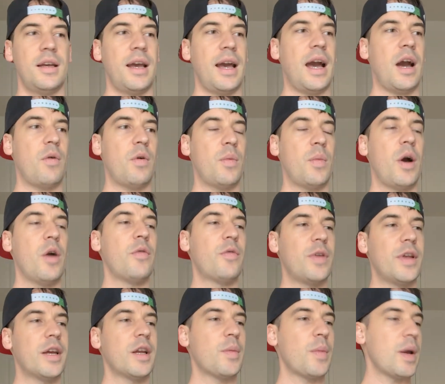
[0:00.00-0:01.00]
how I'm
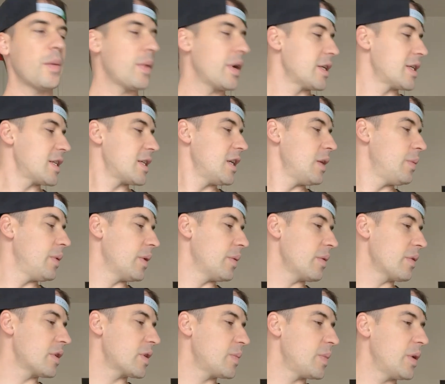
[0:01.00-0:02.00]
hopefully going to make my sleeping
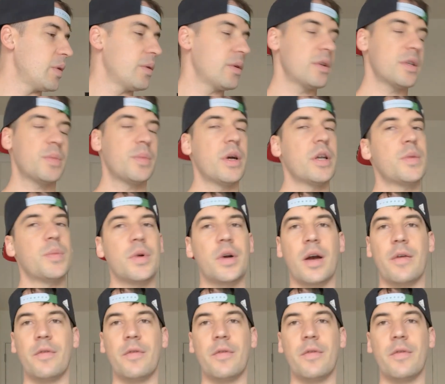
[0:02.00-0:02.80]
experience much more